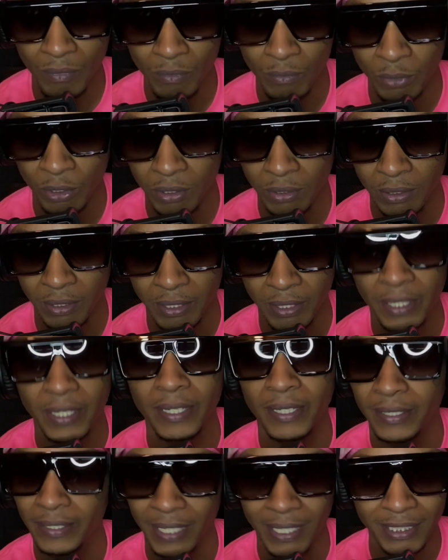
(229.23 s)
But
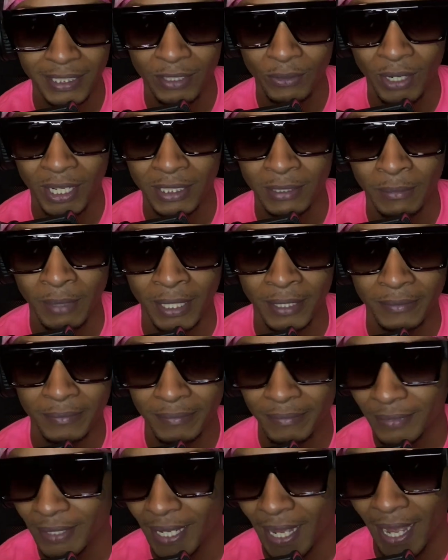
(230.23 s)
that shit crazy, man.
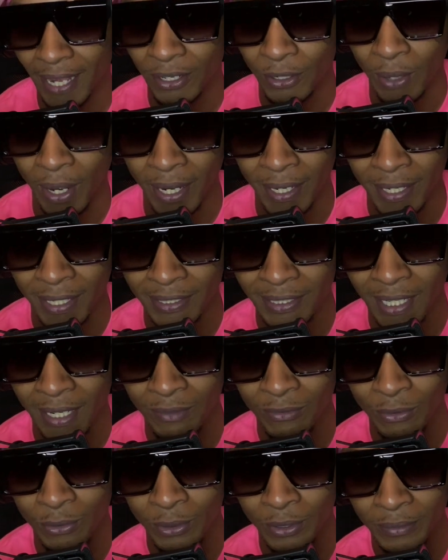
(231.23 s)
I know I ain't got time
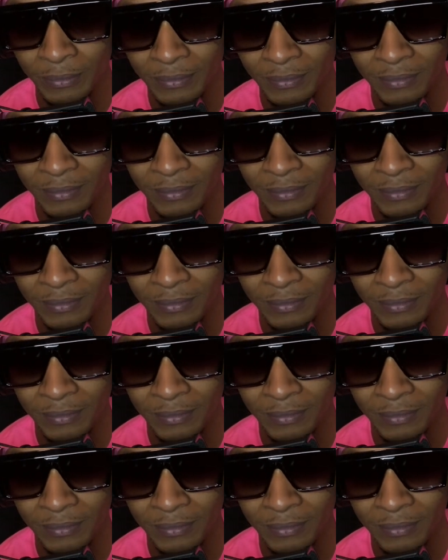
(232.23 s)
for it.